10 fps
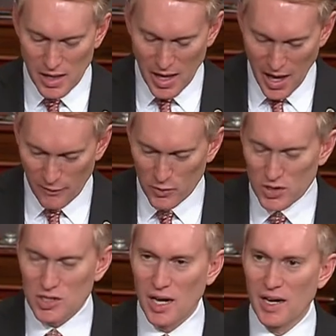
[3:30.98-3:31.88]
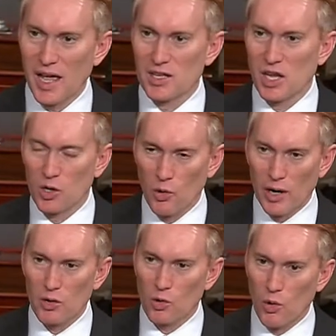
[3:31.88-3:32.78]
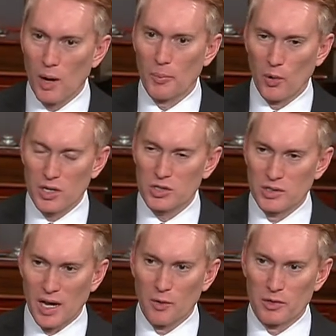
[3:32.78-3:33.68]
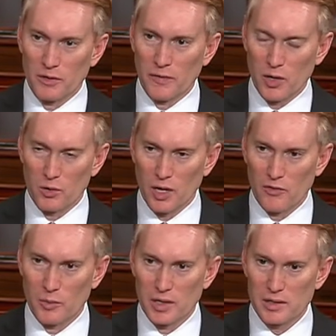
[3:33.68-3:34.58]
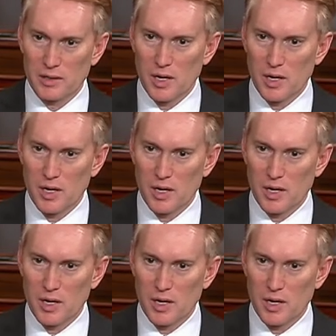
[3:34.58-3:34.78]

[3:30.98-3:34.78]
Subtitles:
Every state has a greater cooperation now with the federal government.